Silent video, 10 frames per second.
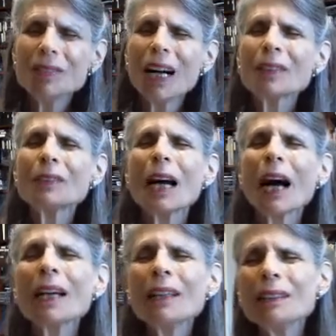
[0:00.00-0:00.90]

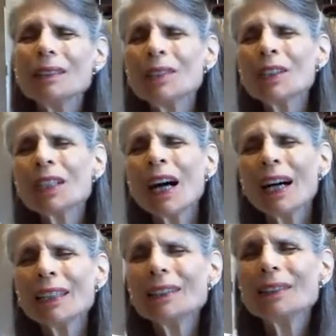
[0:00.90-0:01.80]
Adonai, your
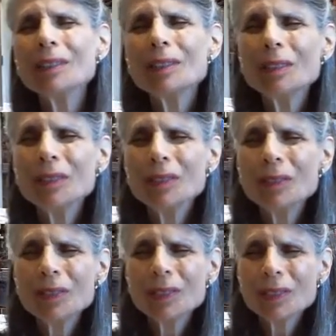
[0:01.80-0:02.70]
God,
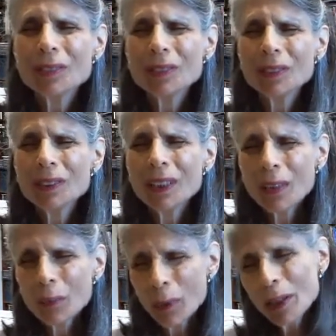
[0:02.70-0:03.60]
in
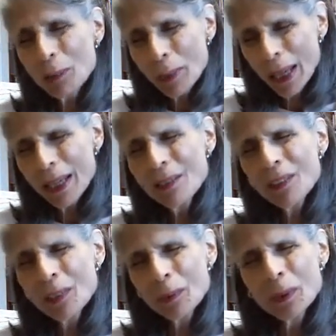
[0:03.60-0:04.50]
the way you behave
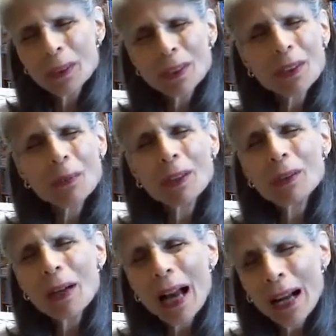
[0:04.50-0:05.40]
in the world, in the way
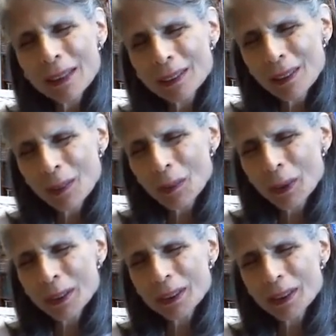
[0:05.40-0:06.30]
you act in the
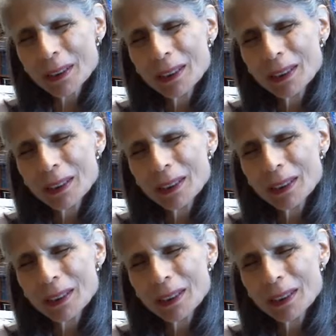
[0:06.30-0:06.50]
world,